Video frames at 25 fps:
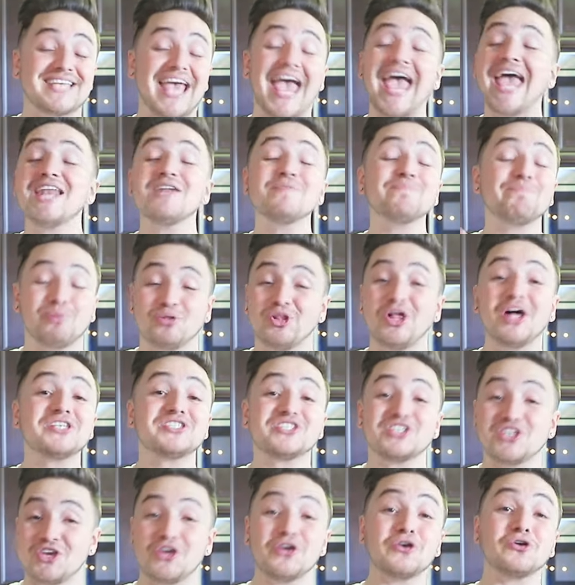10
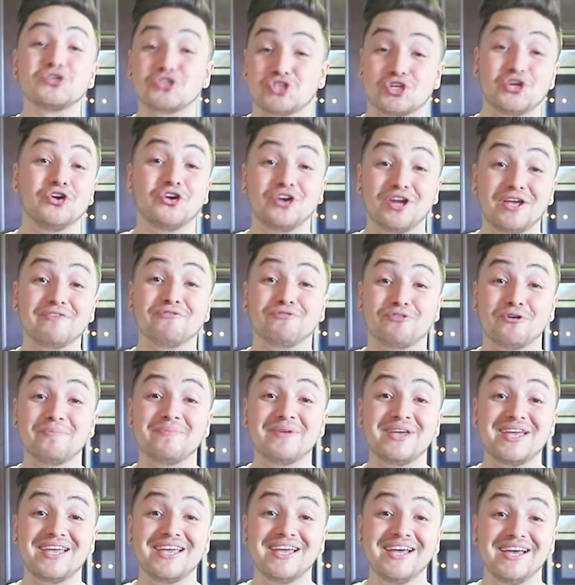plus year journey for me,